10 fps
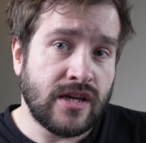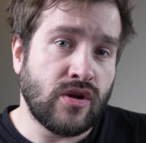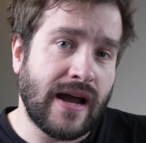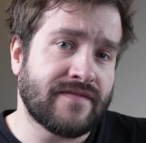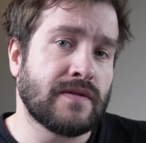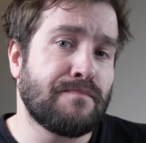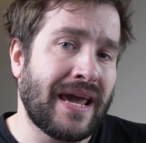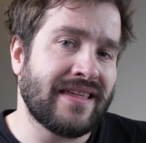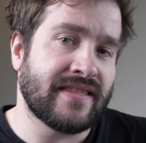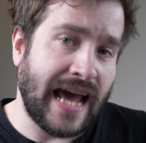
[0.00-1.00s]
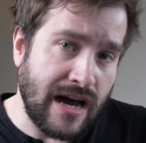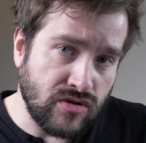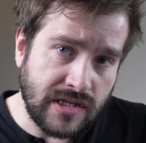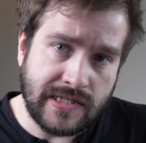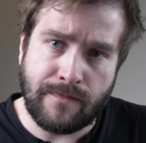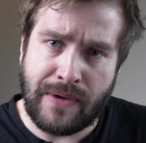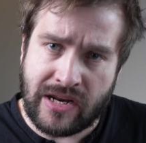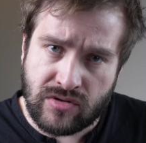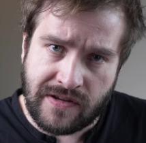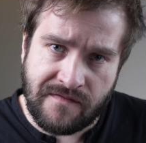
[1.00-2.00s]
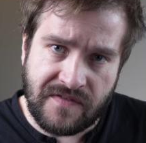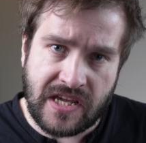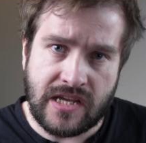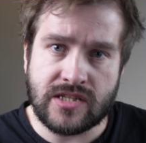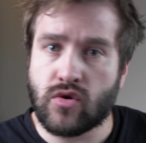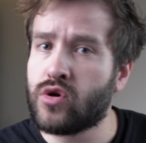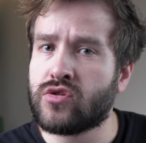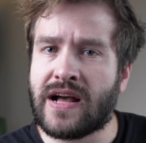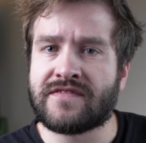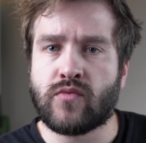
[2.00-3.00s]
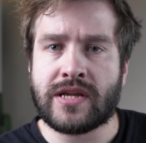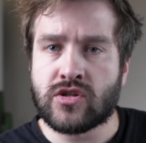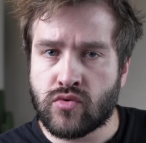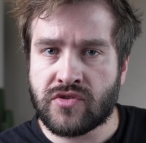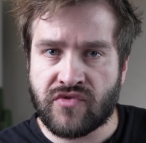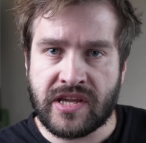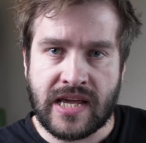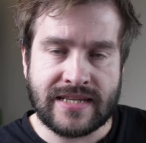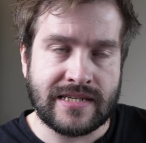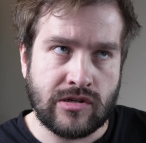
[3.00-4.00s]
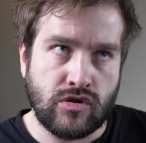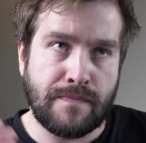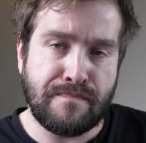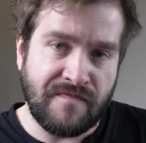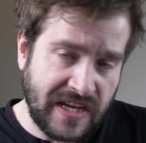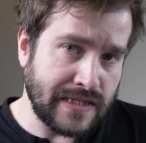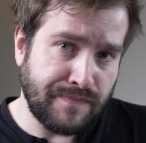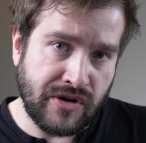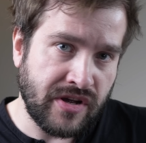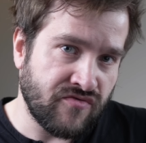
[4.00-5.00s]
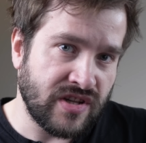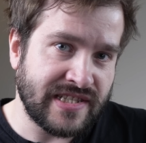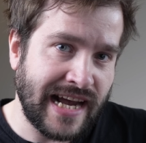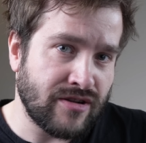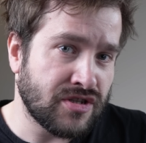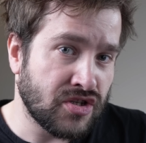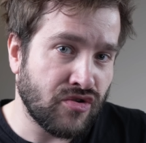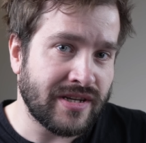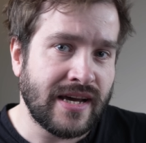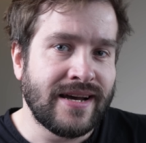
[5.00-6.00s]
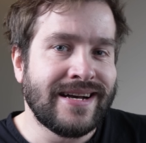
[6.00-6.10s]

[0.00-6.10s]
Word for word: you have to pay thousands in penalty fees, or you'll have to wait two or three years until your fixed period runs out to do it.